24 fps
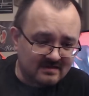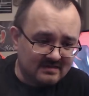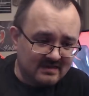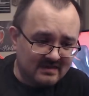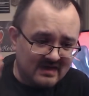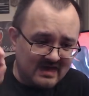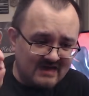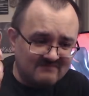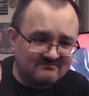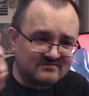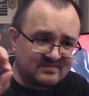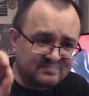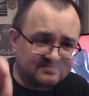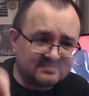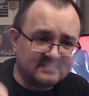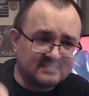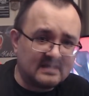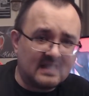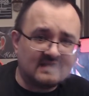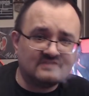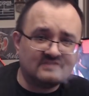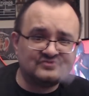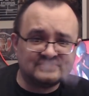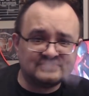Everything
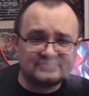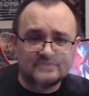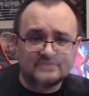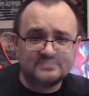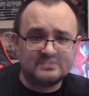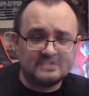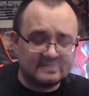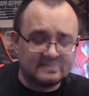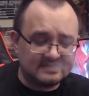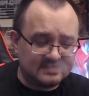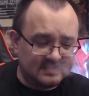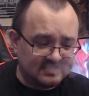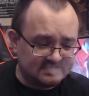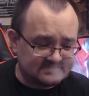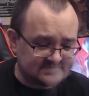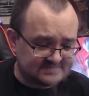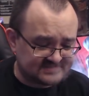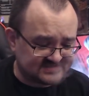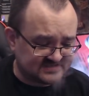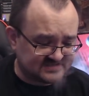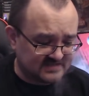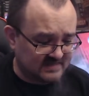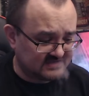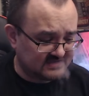hinges on the United
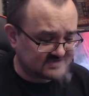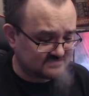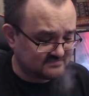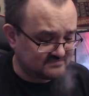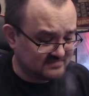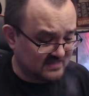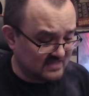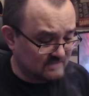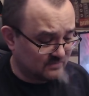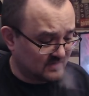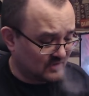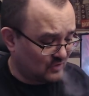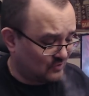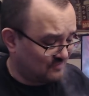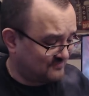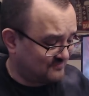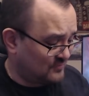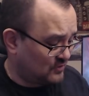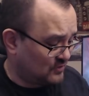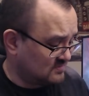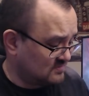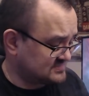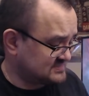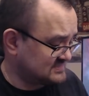States. There we go,
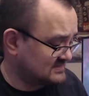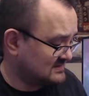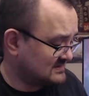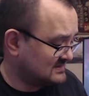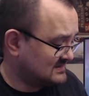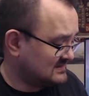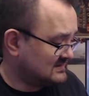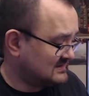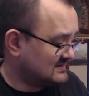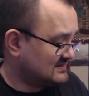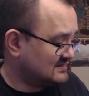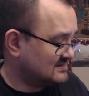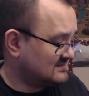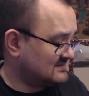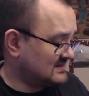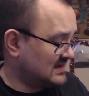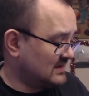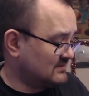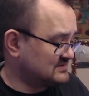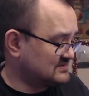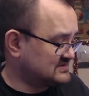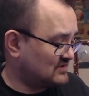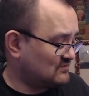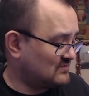folks. That
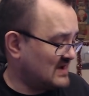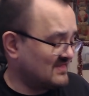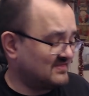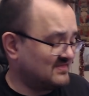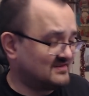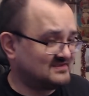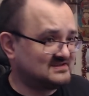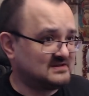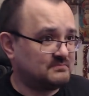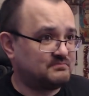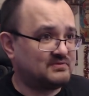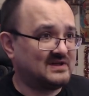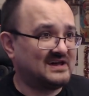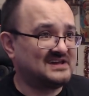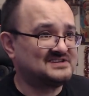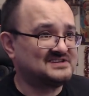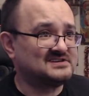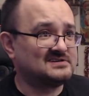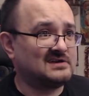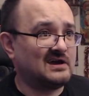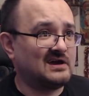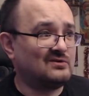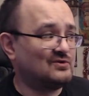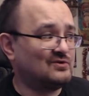was a rather
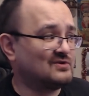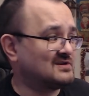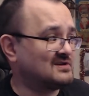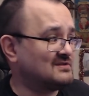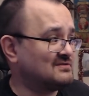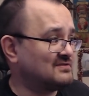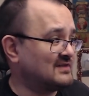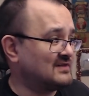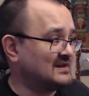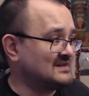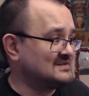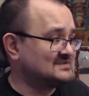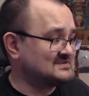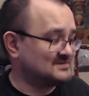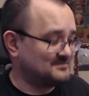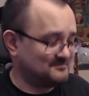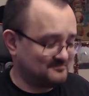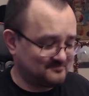depressing outlook in things.